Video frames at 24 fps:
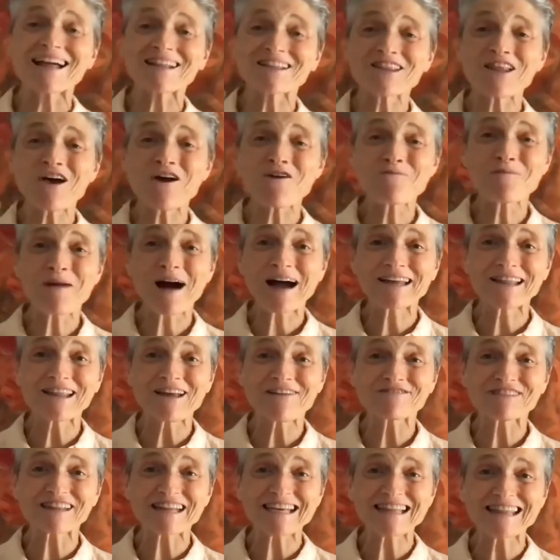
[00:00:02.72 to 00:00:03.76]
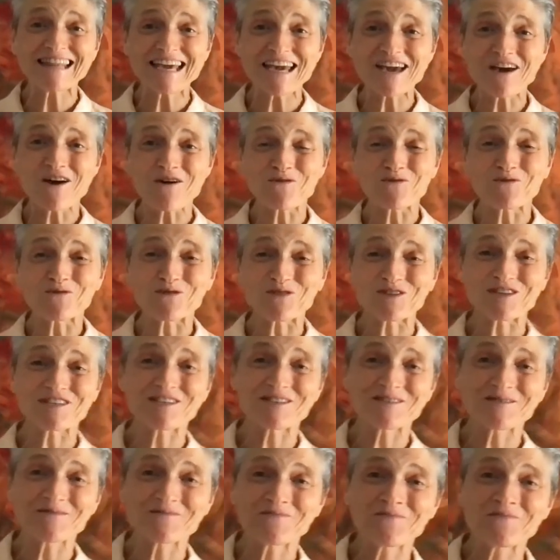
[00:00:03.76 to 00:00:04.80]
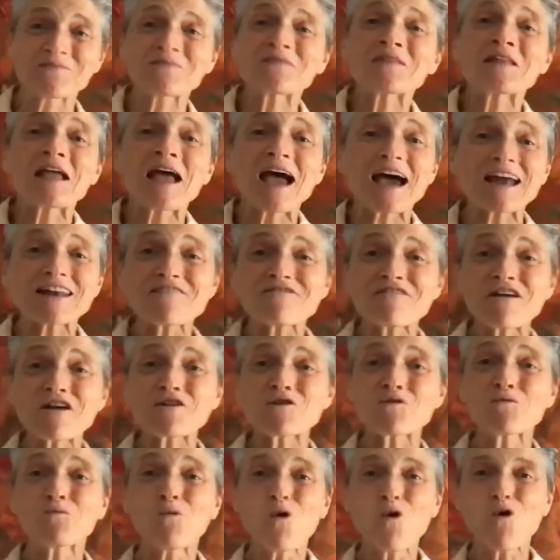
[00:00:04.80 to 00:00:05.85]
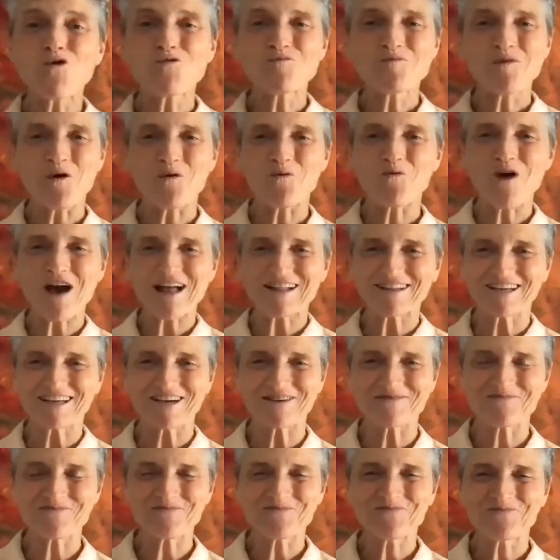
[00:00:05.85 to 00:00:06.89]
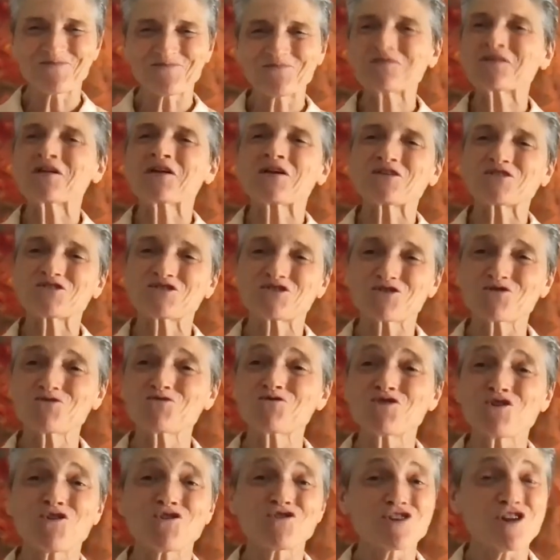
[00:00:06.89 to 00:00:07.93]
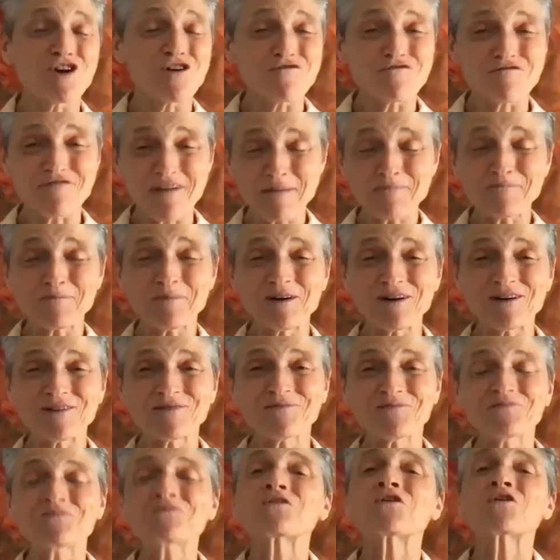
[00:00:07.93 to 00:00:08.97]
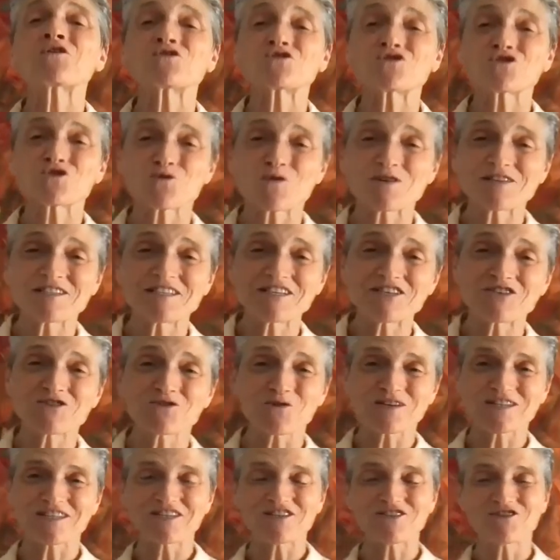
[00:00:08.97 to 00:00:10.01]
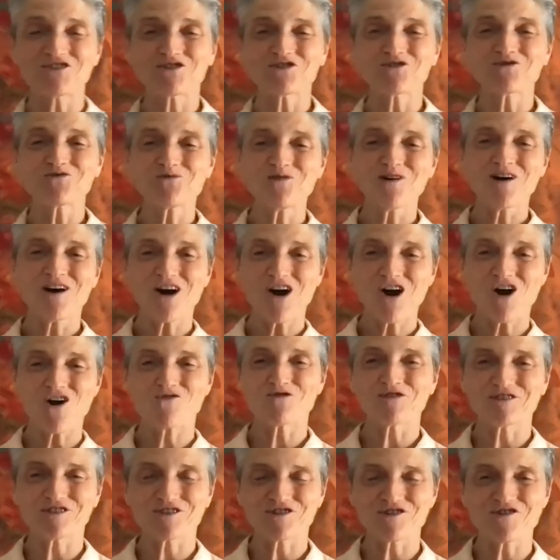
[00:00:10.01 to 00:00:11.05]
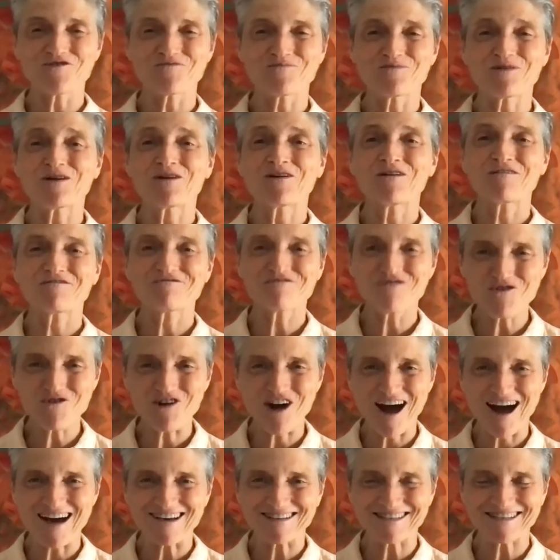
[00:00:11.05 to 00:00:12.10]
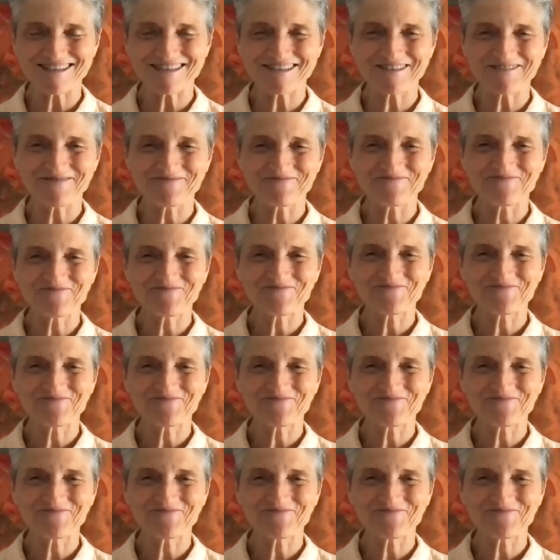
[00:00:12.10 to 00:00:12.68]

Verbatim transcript: Hello, my lovely Leos, and a very warm welcome to your November 2022 horoscope forecast.